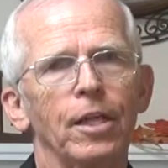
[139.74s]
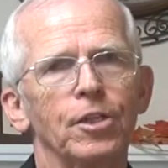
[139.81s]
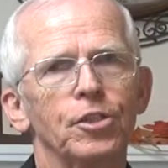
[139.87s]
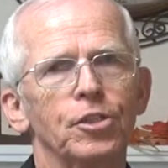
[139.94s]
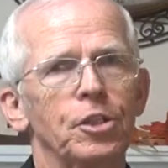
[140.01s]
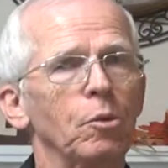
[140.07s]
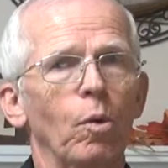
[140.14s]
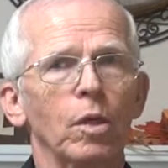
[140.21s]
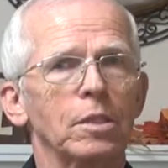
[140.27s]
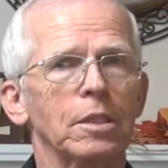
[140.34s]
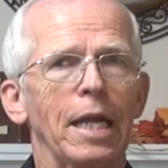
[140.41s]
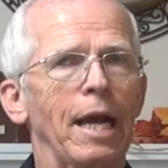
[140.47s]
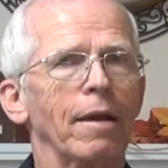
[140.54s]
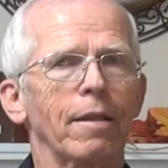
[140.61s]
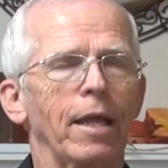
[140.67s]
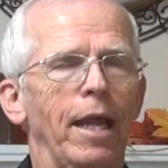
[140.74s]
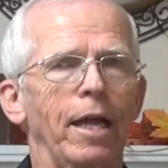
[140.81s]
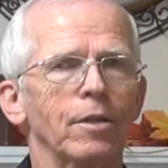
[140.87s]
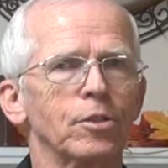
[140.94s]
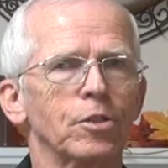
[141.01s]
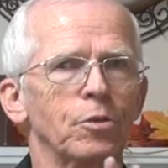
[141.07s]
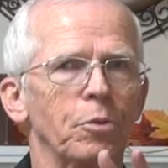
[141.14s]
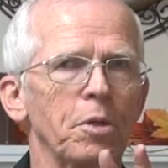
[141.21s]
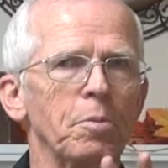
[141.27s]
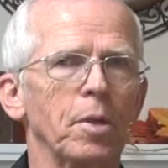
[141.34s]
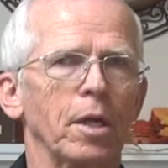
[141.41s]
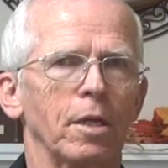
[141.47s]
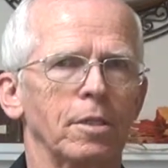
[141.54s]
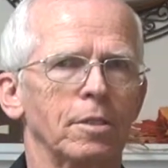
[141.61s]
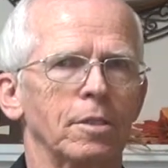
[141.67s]
She wasn't out of the house 3
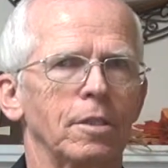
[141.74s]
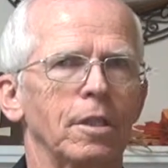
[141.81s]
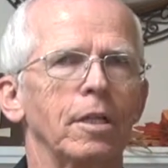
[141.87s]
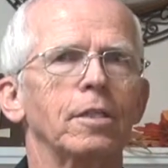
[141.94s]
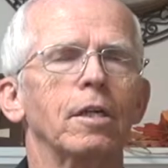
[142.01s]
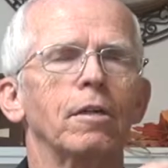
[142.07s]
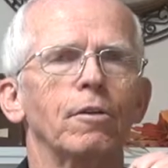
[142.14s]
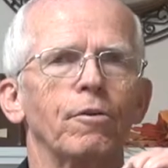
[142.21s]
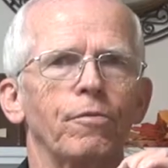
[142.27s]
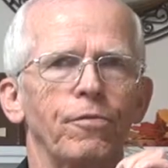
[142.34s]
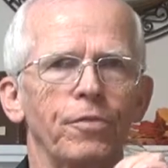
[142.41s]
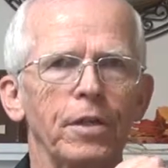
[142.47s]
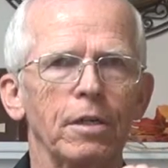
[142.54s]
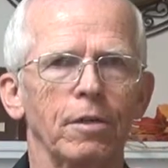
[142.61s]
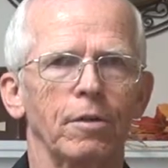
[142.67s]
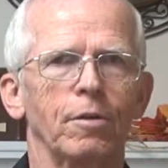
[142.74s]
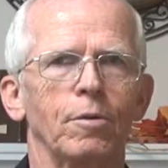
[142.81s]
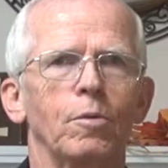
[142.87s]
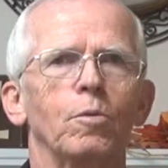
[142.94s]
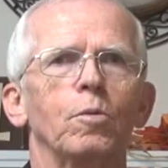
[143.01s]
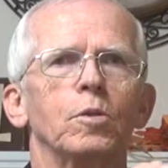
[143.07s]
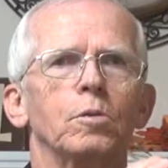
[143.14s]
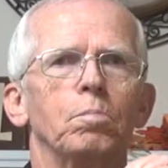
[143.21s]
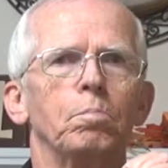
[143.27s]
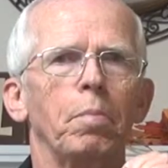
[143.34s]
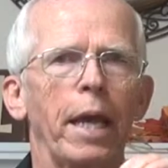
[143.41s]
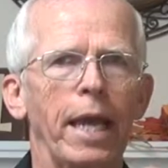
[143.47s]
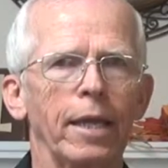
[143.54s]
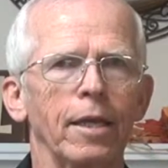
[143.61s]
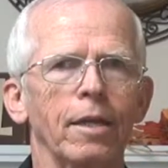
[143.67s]
minutes until her finger was
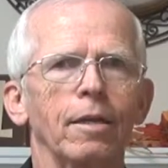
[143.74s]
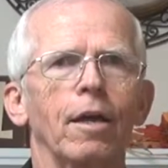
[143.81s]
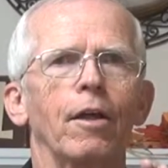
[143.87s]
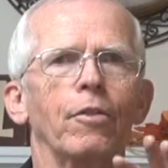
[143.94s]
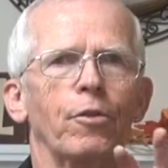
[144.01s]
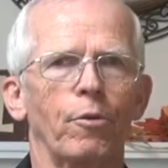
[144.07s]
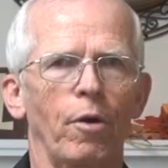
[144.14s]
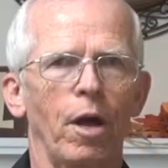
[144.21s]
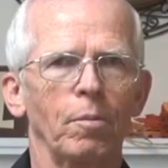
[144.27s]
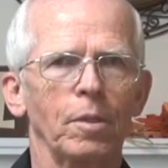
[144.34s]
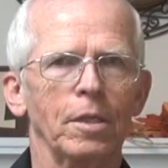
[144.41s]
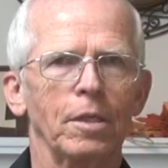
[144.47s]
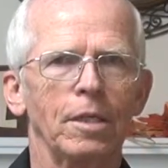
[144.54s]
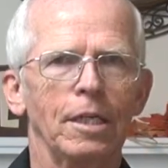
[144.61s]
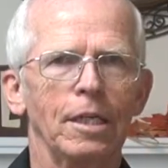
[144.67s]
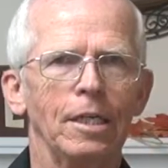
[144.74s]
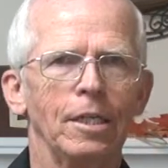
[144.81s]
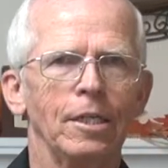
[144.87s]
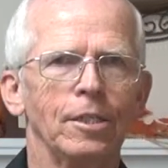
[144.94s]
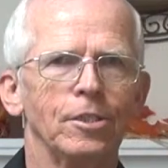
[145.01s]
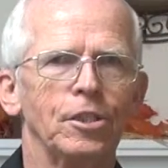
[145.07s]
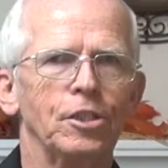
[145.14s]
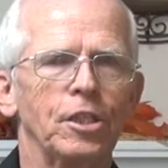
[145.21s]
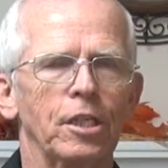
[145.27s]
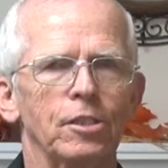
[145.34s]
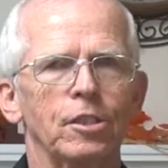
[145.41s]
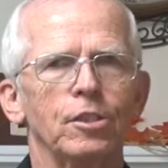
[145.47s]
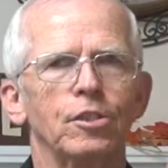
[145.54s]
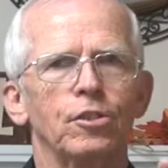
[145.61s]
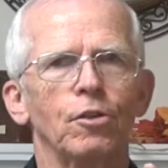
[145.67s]
banging and throbbing. She says
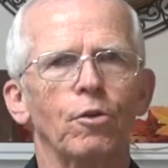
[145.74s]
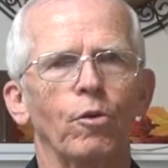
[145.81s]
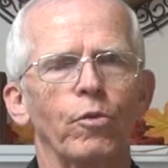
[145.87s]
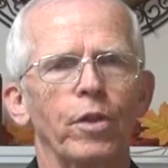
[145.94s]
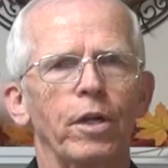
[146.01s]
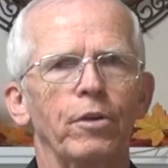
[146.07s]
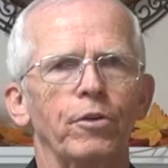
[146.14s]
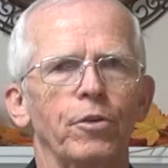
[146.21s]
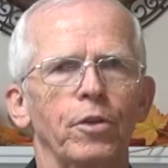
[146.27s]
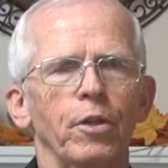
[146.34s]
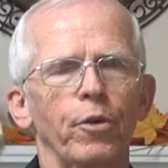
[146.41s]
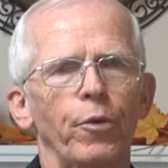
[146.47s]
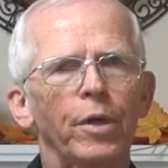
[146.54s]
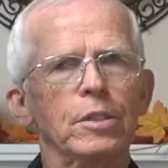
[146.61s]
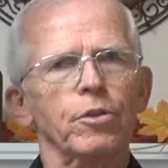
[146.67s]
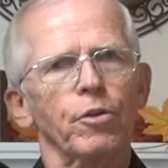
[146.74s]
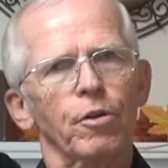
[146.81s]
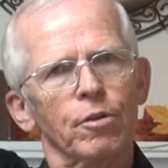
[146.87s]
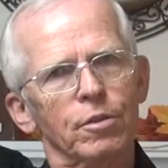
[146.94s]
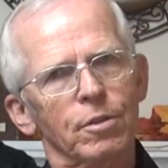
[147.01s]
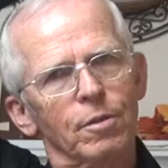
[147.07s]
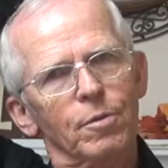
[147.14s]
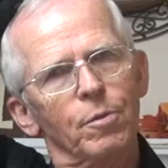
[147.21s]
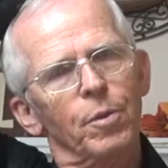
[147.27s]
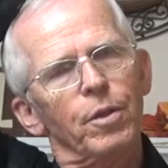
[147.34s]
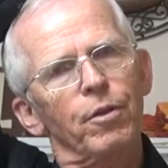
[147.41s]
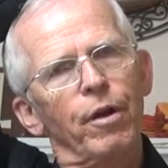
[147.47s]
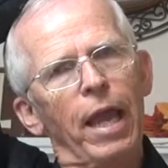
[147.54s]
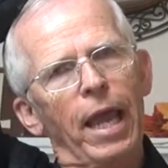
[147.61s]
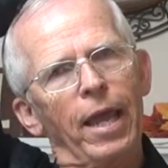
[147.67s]
she stood over there during the dress rehearsal with
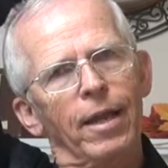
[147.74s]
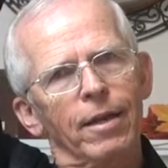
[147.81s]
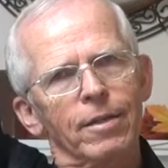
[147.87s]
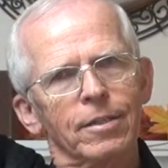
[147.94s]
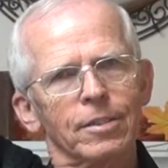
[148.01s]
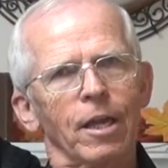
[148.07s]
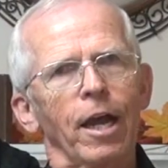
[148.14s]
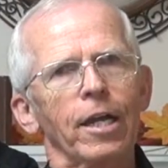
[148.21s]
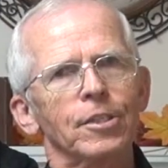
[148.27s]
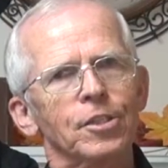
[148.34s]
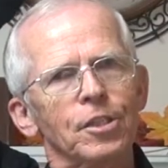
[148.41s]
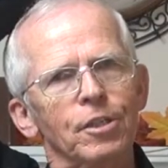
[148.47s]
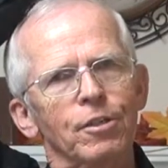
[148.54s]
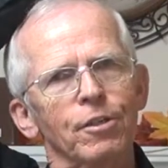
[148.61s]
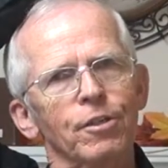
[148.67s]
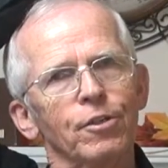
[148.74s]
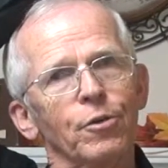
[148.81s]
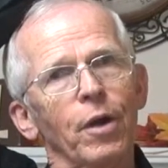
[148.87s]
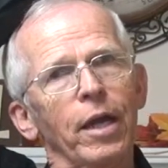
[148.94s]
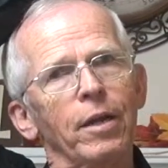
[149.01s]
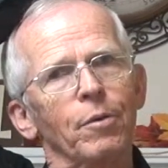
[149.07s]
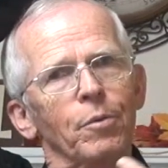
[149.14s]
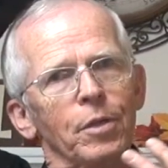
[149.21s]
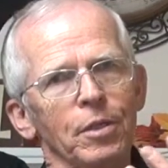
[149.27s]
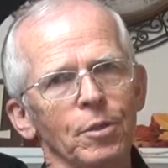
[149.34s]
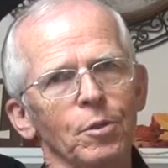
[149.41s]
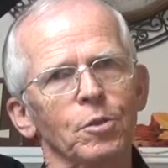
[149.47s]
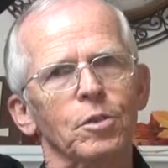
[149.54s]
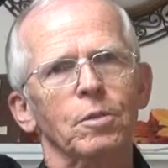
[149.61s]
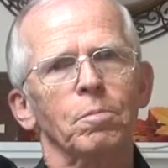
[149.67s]
her hand as high as she could, trying to
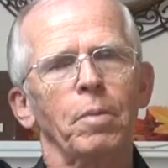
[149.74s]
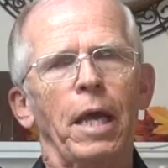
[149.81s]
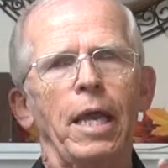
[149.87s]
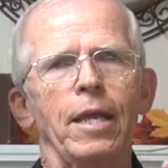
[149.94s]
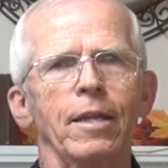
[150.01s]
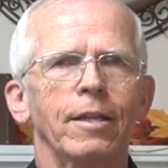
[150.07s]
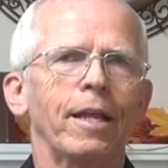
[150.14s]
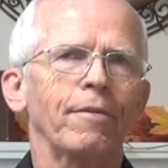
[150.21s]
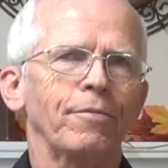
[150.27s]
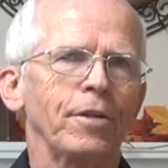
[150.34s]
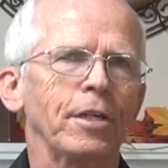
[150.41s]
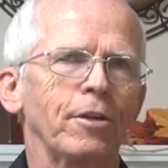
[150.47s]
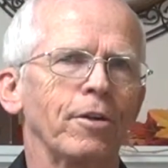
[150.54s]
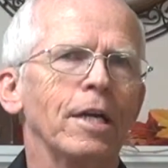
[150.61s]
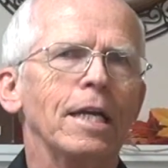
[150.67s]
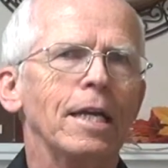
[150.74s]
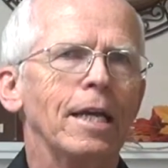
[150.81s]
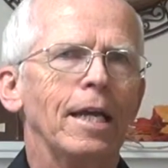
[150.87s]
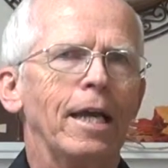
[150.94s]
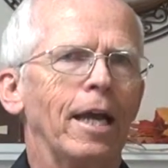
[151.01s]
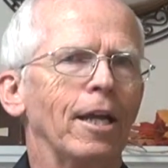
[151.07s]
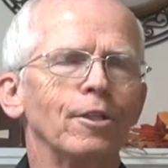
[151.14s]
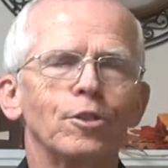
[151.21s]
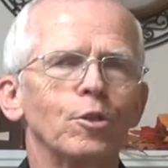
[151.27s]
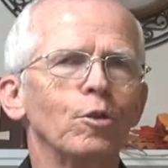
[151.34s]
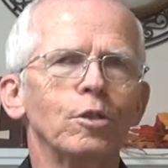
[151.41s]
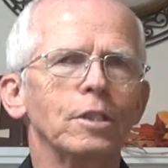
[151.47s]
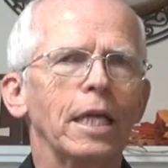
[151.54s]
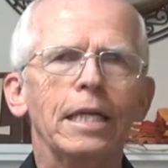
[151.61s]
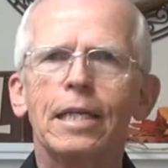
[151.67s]
reduce the pain in that finger. And as soon
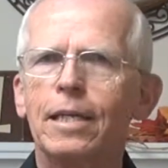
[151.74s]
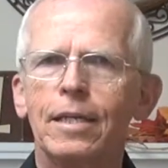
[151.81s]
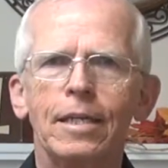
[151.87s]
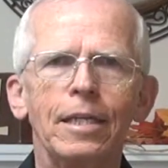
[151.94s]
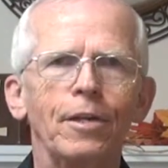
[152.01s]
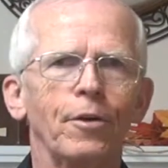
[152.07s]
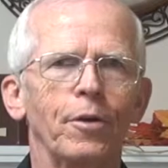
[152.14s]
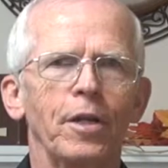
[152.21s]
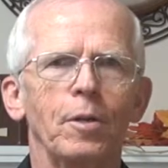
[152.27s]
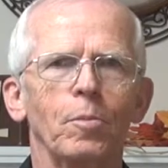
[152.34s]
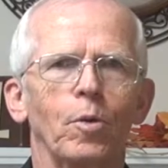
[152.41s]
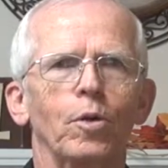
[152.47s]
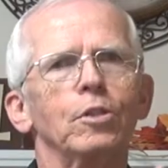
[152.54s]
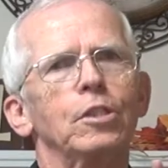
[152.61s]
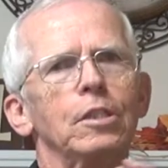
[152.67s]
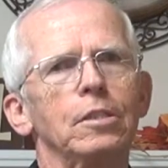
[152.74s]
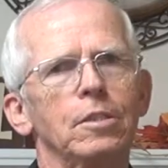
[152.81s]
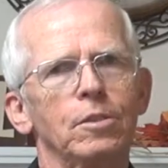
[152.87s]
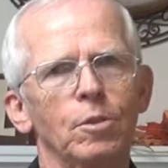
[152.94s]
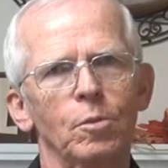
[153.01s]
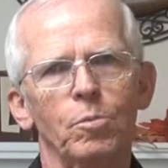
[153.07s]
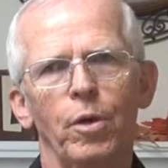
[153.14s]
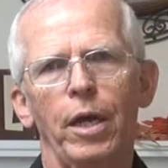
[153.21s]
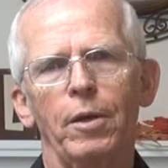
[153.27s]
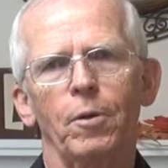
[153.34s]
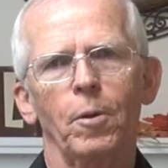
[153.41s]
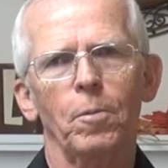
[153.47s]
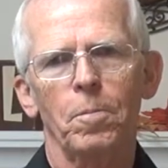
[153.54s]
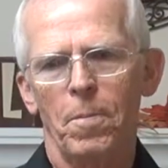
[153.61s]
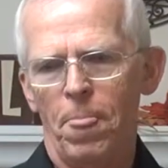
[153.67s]
as they didn't need her anymore, she zoomed right
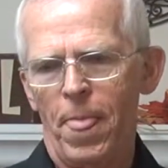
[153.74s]
home